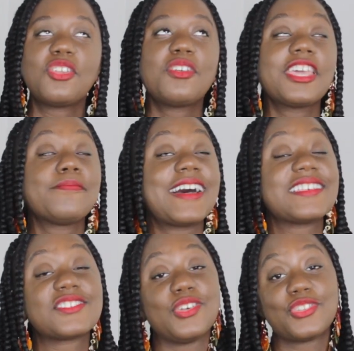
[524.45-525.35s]
you can
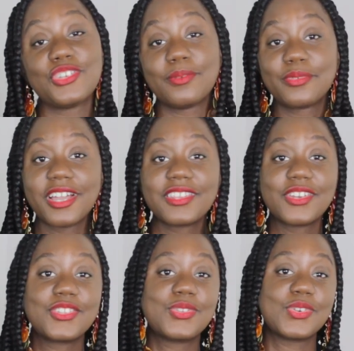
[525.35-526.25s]
pass it on to your
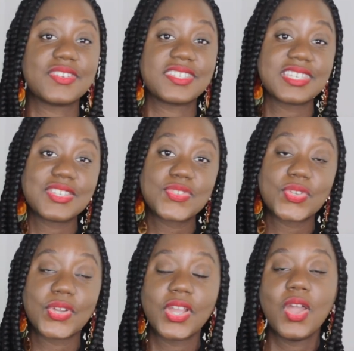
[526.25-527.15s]
brother, to your
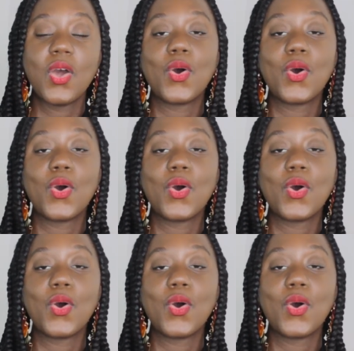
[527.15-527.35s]
sister,